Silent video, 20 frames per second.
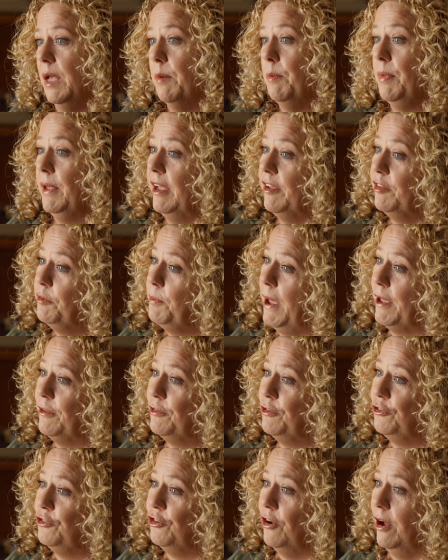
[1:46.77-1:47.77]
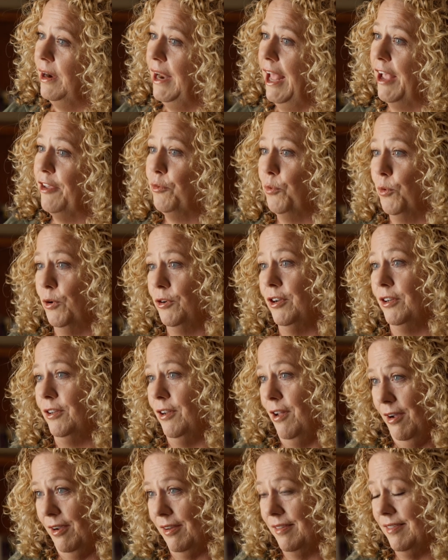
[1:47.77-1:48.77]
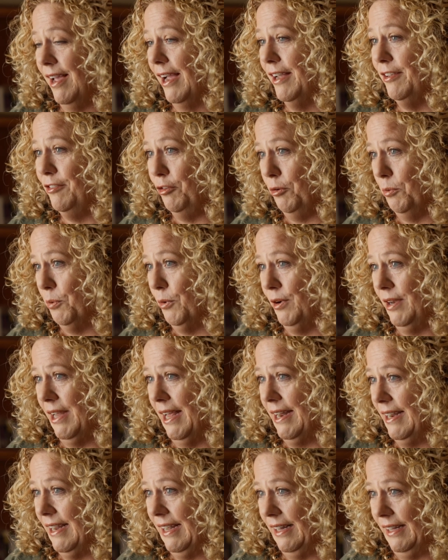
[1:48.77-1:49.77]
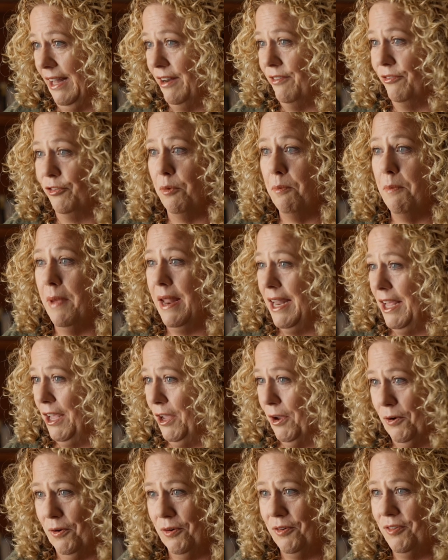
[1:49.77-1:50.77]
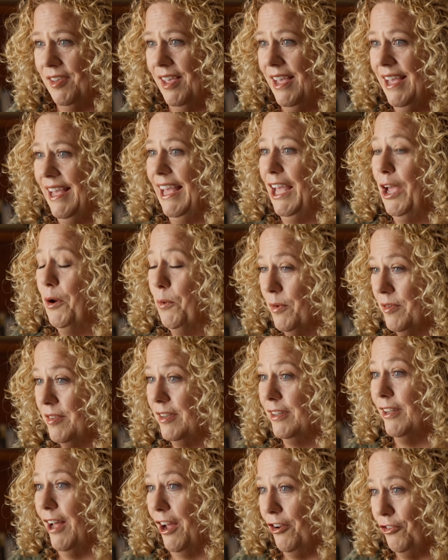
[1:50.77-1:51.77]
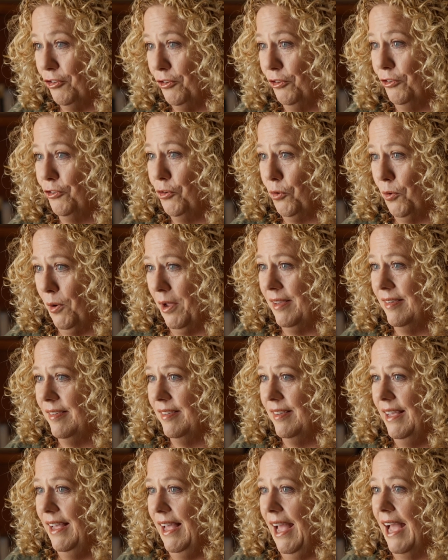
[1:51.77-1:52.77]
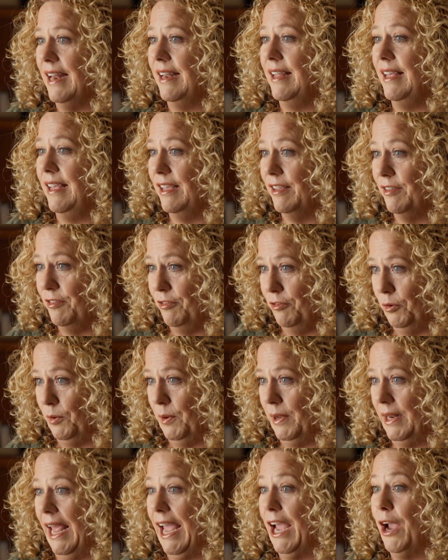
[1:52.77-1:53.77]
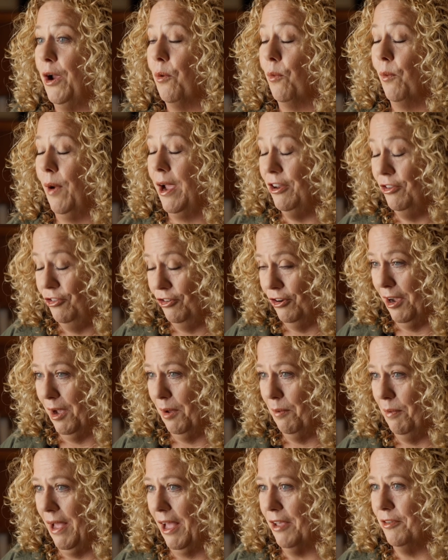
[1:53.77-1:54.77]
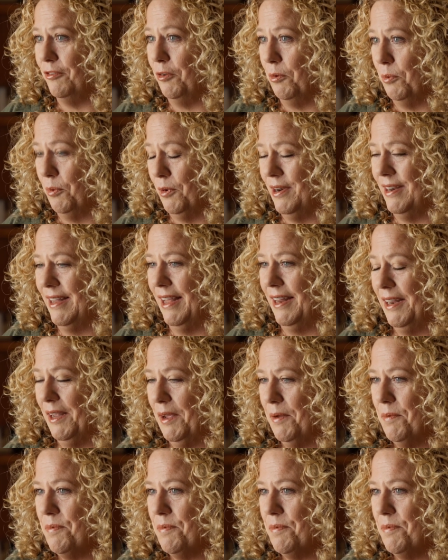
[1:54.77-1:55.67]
Because Pastor John has worked alongside Superintendent Glenn for many years, it was a logical choice, and he is doing a great job as superintendent.